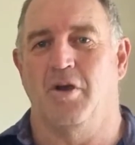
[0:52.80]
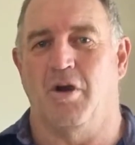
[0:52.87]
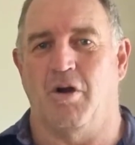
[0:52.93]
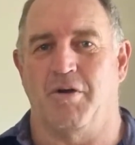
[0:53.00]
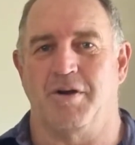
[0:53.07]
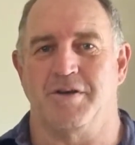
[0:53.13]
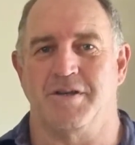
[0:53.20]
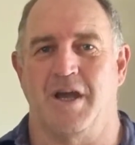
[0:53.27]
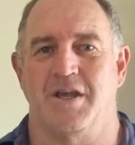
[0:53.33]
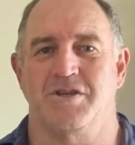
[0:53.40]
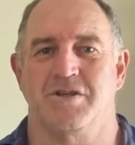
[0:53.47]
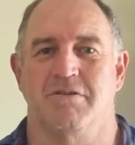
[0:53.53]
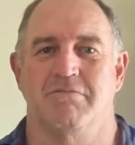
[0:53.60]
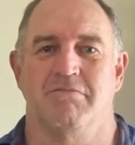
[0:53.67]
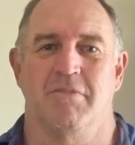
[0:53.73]

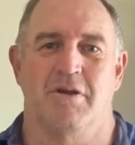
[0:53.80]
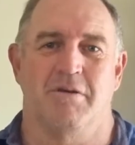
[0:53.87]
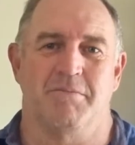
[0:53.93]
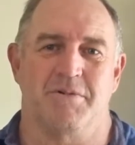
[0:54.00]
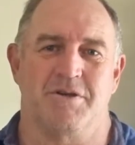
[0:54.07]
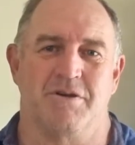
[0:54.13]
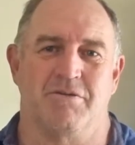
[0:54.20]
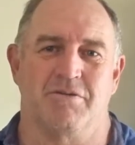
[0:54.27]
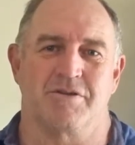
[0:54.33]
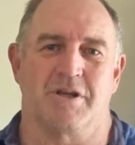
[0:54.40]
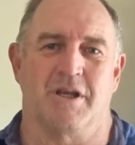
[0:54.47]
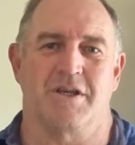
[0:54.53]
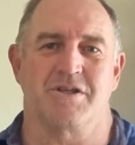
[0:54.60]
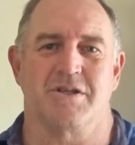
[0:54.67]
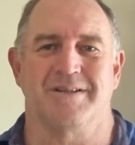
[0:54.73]
Orientation, material
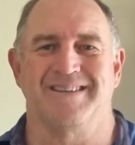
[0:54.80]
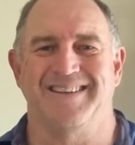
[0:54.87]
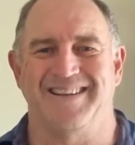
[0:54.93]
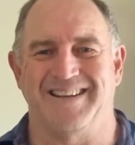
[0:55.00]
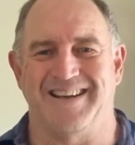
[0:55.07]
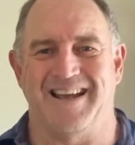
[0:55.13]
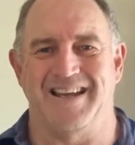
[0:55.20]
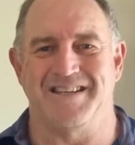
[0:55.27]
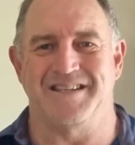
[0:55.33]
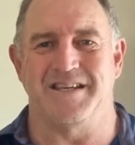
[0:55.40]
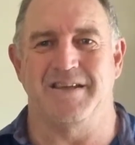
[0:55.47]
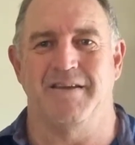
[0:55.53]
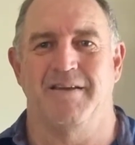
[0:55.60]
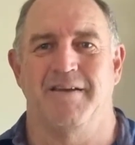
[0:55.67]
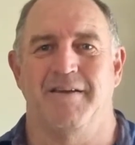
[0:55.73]
selection,
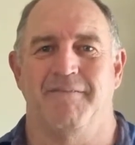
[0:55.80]
glazing,